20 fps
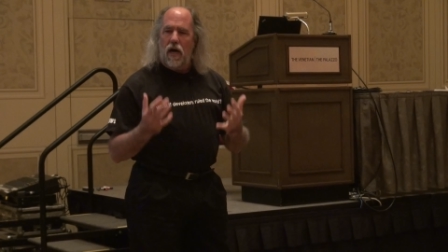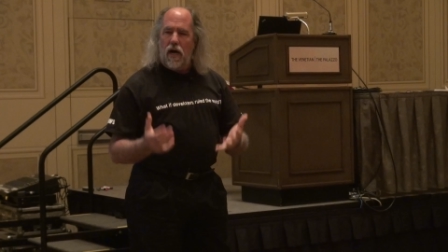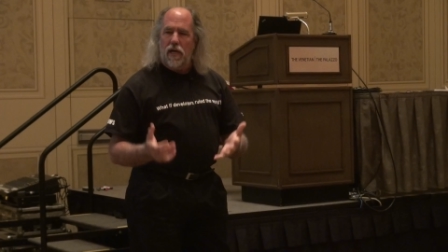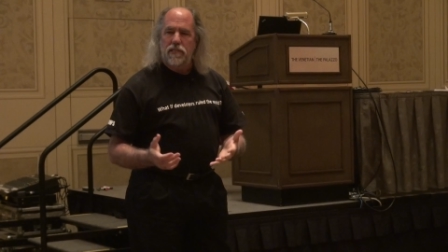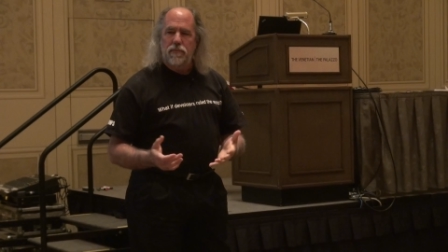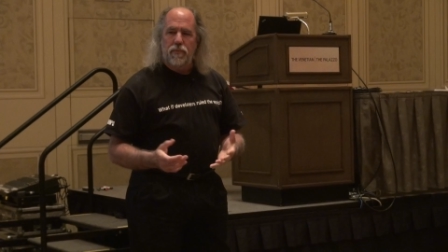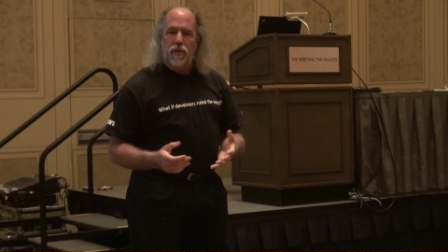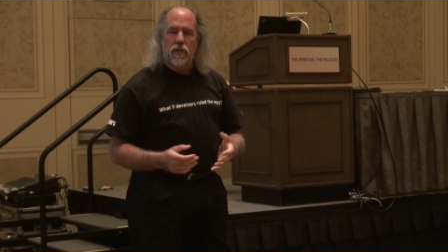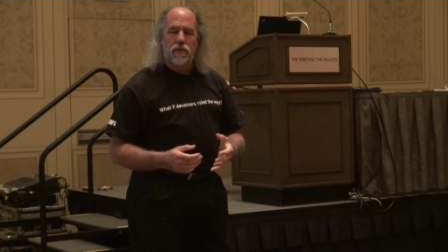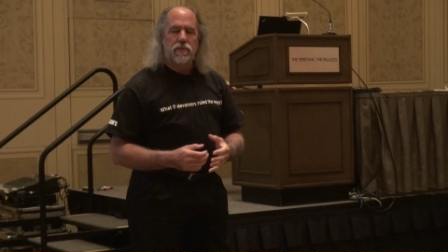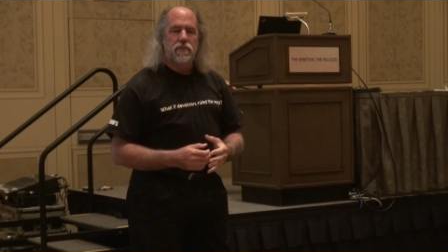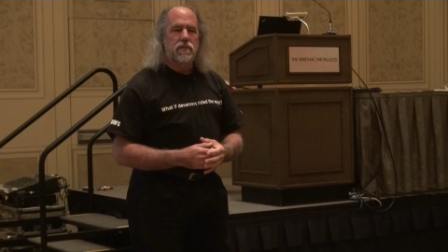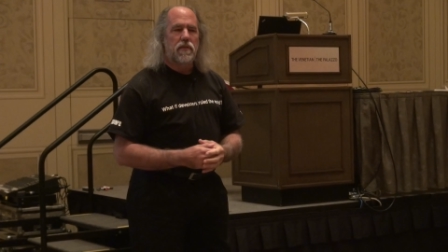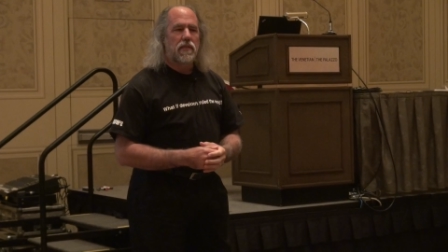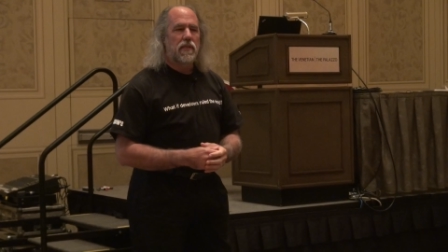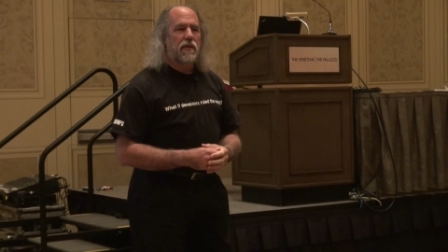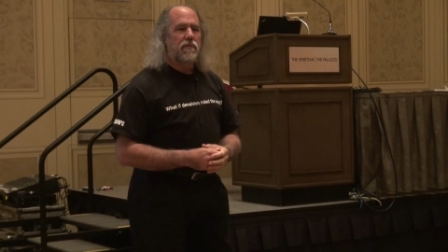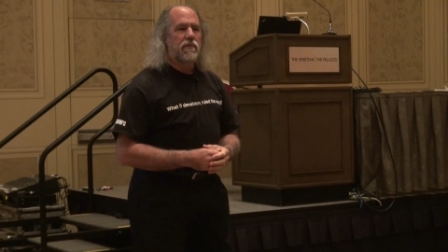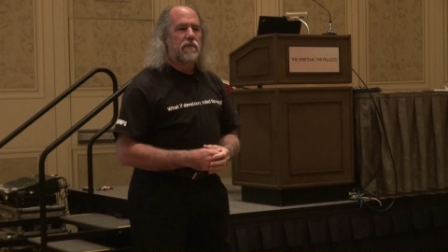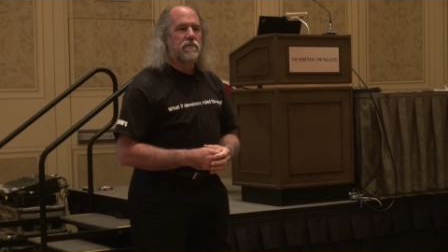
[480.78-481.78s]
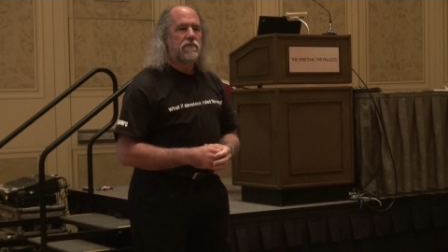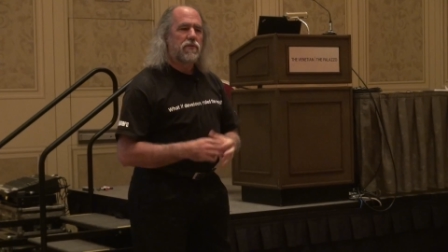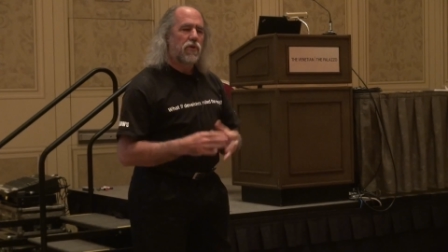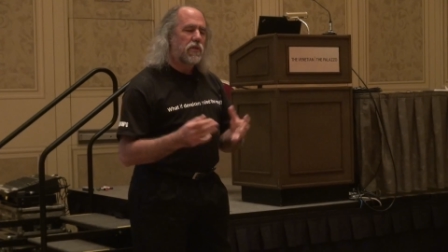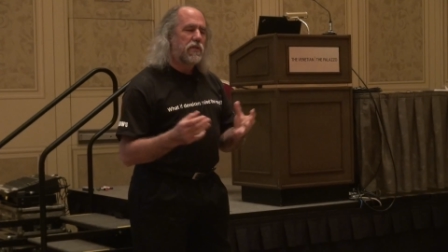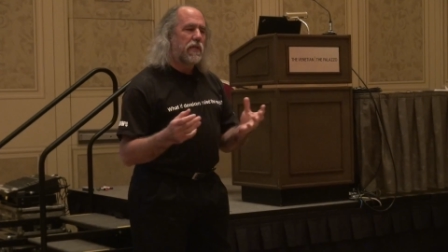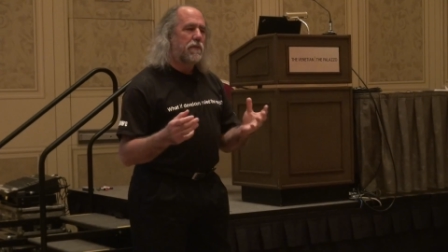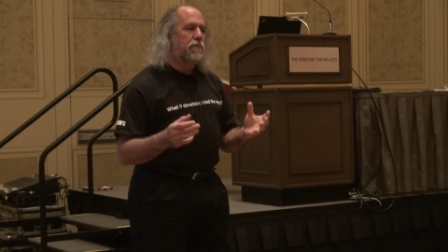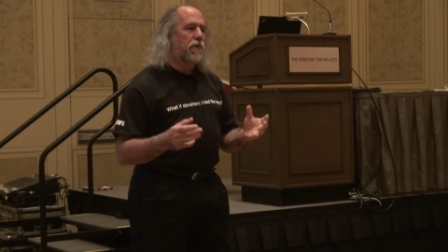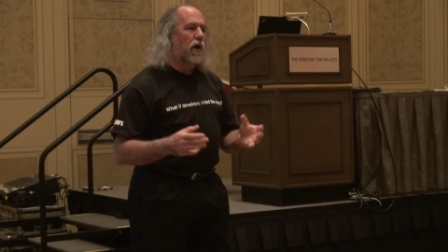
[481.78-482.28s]
Cosmos,
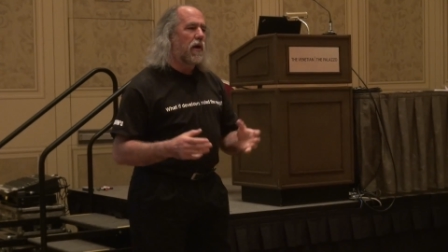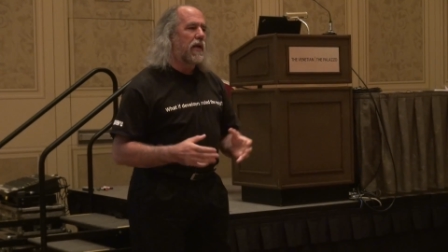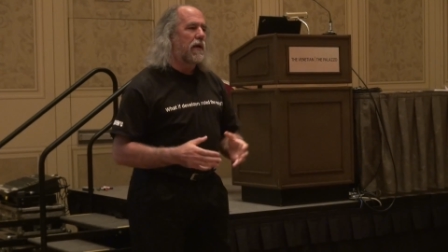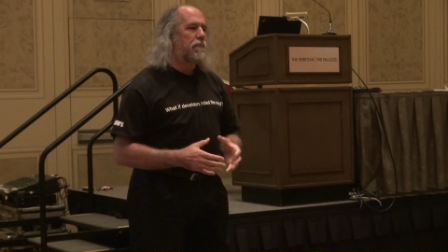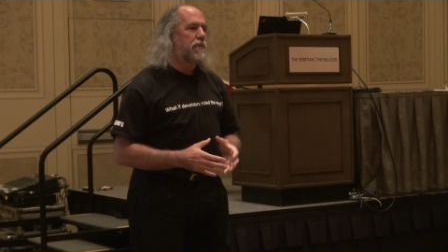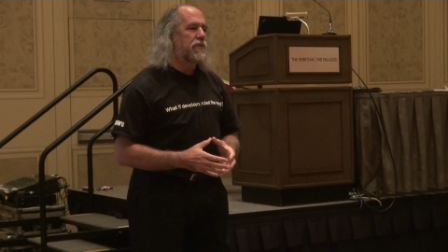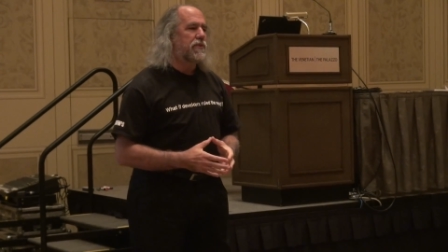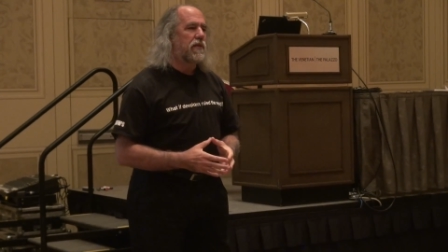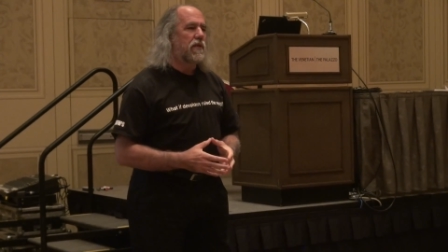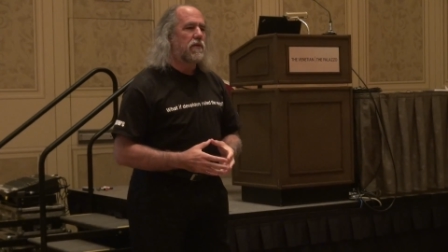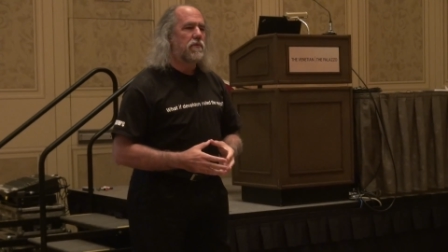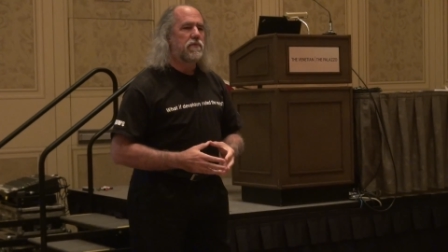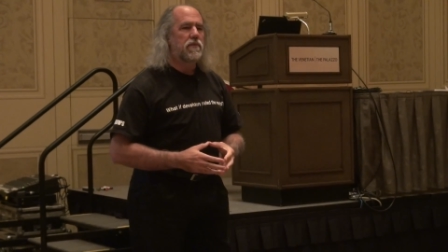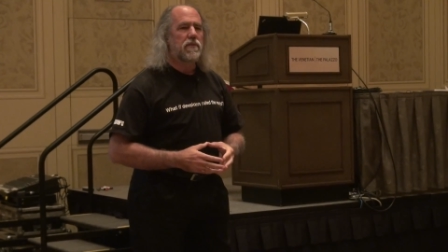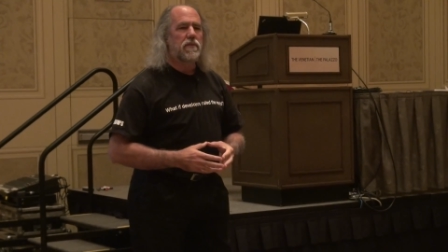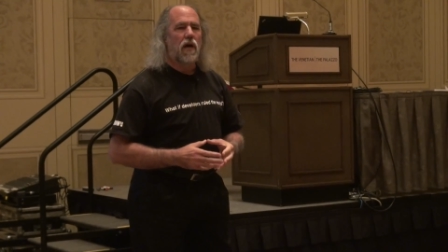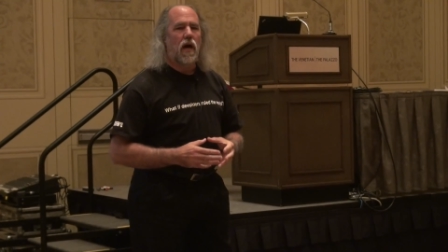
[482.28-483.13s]
13-part episodes